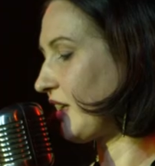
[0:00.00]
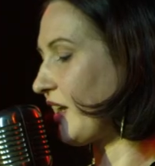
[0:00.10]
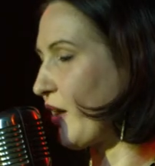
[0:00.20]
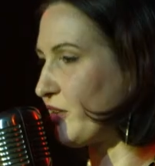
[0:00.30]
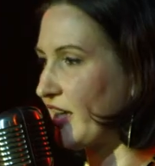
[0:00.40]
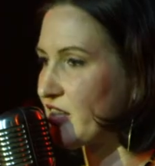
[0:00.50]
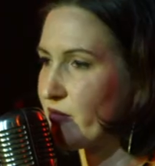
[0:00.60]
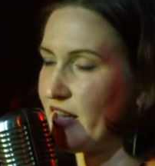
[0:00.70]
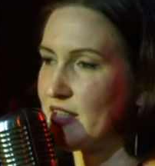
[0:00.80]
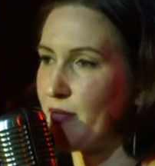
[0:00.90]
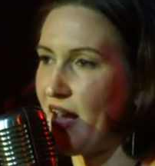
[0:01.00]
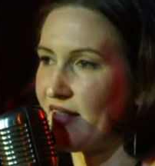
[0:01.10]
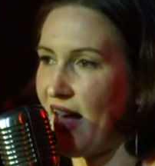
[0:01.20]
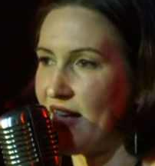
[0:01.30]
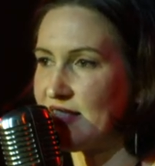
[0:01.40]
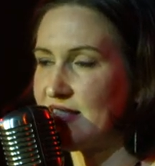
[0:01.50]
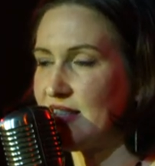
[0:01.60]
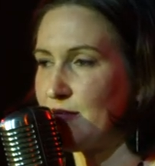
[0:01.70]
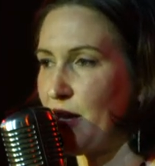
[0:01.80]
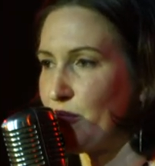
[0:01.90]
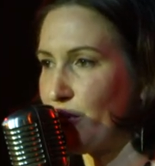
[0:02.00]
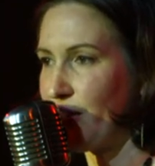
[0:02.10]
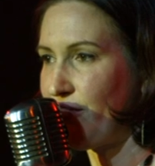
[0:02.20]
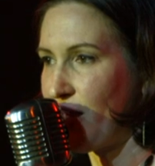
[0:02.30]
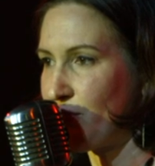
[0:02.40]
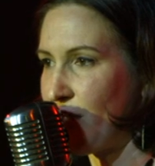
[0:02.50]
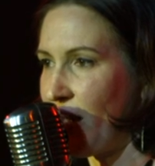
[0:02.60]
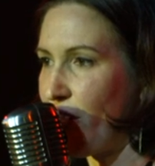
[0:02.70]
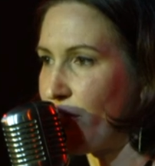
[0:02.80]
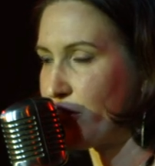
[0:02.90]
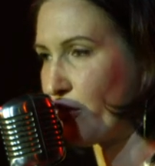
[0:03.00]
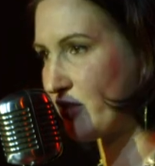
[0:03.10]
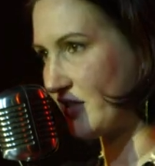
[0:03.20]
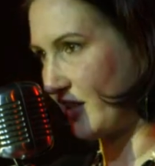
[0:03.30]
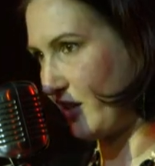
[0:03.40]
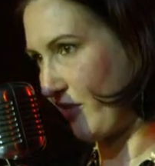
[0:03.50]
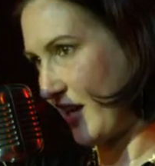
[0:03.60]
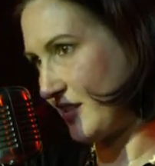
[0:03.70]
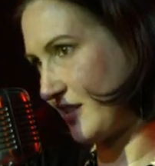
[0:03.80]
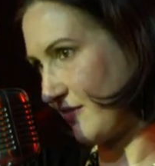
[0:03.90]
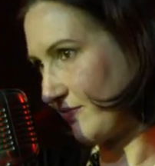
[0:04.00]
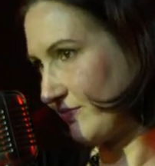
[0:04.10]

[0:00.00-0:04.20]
And I would like to raise my glass to the memory of him and all the ghosts that he raised.